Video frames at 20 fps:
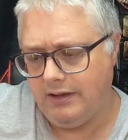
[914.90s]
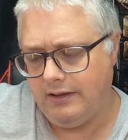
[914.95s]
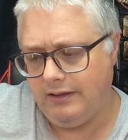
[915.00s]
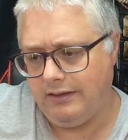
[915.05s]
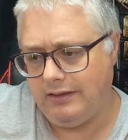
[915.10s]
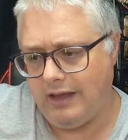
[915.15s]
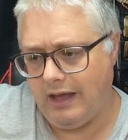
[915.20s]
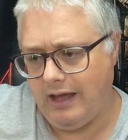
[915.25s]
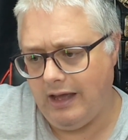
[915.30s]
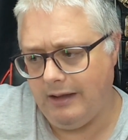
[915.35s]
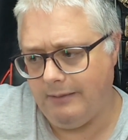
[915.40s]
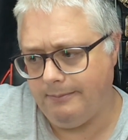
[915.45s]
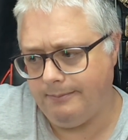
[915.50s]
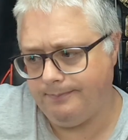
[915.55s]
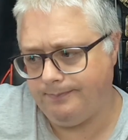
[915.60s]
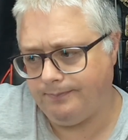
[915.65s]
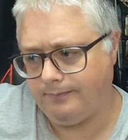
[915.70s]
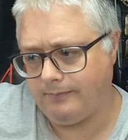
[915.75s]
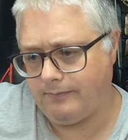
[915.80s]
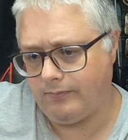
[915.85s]
that
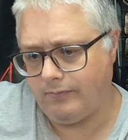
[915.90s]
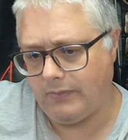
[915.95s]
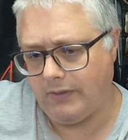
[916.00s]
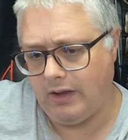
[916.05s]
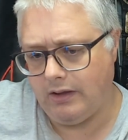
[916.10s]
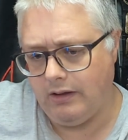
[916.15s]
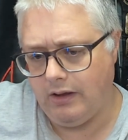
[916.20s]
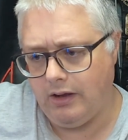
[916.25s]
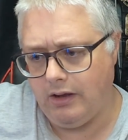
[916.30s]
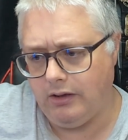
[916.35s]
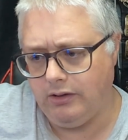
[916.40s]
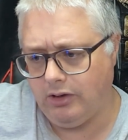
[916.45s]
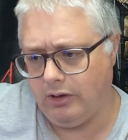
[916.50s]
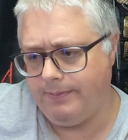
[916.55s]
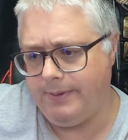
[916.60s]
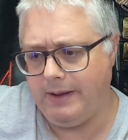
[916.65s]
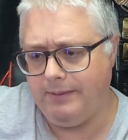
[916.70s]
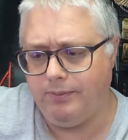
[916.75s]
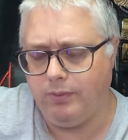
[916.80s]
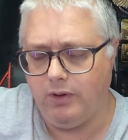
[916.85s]
A lot
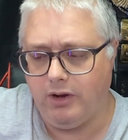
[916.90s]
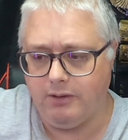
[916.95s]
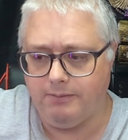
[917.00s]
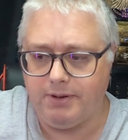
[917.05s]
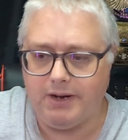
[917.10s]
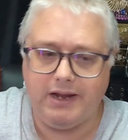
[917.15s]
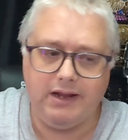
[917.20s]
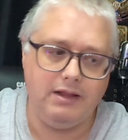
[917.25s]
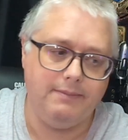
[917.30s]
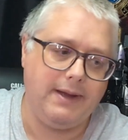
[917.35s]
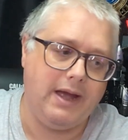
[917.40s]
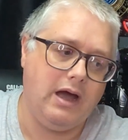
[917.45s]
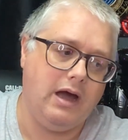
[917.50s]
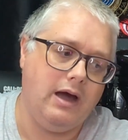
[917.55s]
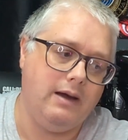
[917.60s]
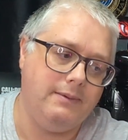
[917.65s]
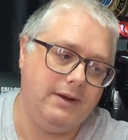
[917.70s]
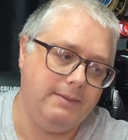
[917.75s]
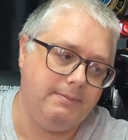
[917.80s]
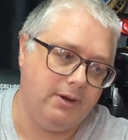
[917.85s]
of people were complaining about
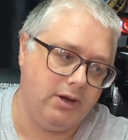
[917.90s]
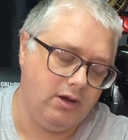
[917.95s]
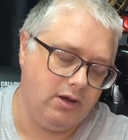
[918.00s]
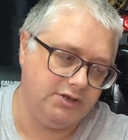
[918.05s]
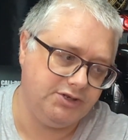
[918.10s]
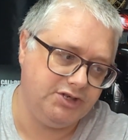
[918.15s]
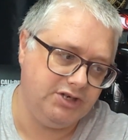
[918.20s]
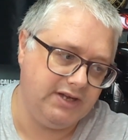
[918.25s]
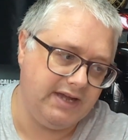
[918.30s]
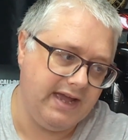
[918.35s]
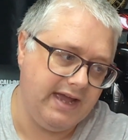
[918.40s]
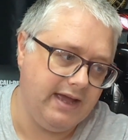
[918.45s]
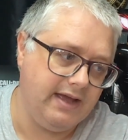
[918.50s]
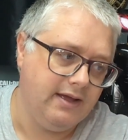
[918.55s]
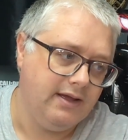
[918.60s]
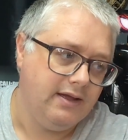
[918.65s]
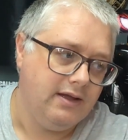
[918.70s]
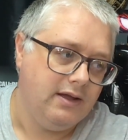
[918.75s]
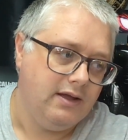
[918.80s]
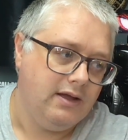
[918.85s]
how many parts you get.
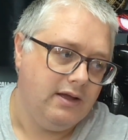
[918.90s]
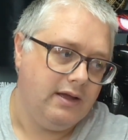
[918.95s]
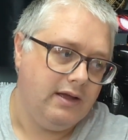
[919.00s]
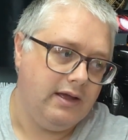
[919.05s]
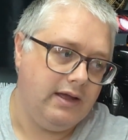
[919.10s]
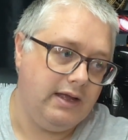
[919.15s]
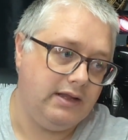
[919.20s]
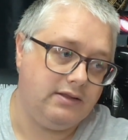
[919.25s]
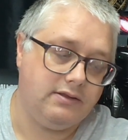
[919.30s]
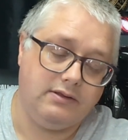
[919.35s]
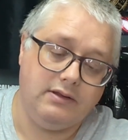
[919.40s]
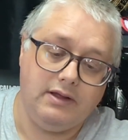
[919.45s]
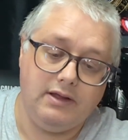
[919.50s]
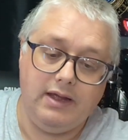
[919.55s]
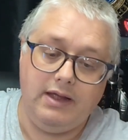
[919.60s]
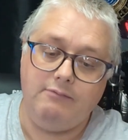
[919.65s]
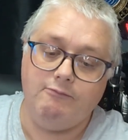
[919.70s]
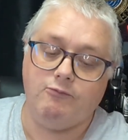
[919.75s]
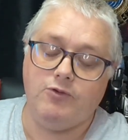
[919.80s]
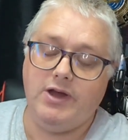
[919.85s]

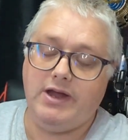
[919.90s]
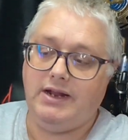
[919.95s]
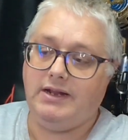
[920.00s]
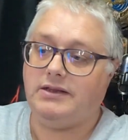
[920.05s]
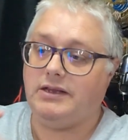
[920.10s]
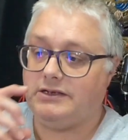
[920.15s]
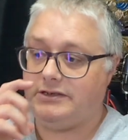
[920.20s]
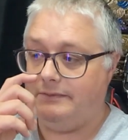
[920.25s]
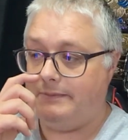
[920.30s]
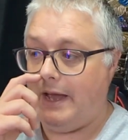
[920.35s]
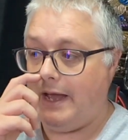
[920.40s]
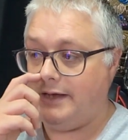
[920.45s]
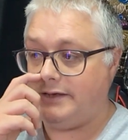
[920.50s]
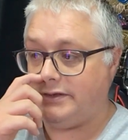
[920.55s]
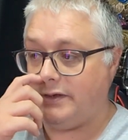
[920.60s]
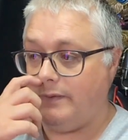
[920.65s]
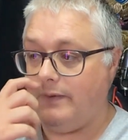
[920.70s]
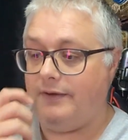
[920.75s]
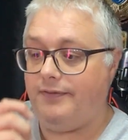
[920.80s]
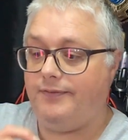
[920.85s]
It really doesn't matter.
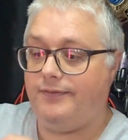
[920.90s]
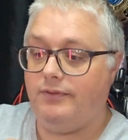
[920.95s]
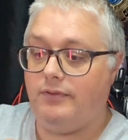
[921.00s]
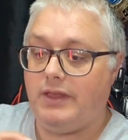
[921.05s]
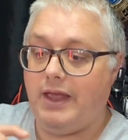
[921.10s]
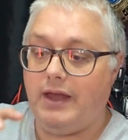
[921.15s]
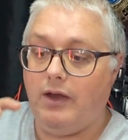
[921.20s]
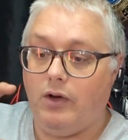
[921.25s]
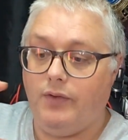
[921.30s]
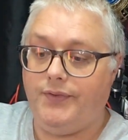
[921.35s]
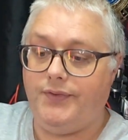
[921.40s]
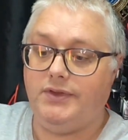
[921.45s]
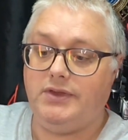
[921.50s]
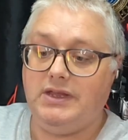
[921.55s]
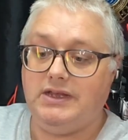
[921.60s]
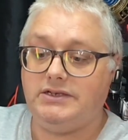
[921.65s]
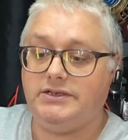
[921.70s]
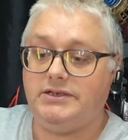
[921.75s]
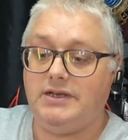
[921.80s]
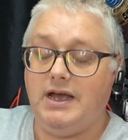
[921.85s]
So if they offered
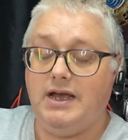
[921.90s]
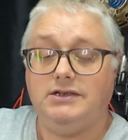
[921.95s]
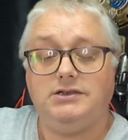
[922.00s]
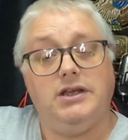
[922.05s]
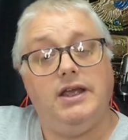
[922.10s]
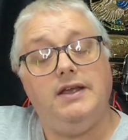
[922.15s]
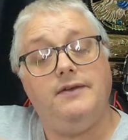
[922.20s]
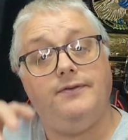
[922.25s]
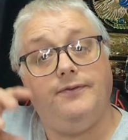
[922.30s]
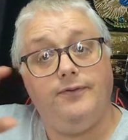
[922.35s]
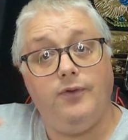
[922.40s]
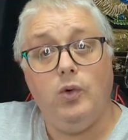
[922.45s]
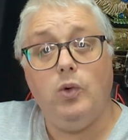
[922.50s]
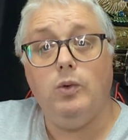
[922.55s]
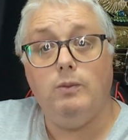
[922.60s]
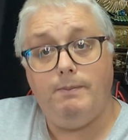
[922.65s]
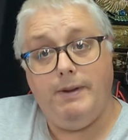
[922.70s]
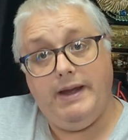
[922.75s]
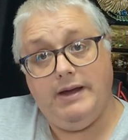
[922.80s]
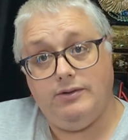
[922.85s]
this as a
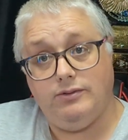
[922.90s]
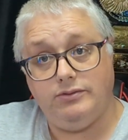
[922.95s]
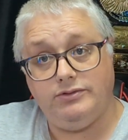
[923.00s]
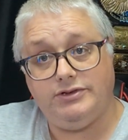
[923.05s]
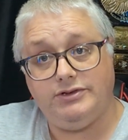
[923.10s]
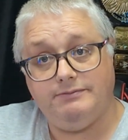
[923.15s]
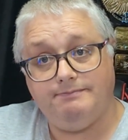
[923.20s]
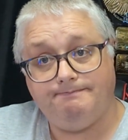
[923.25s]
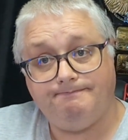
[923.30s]
full build,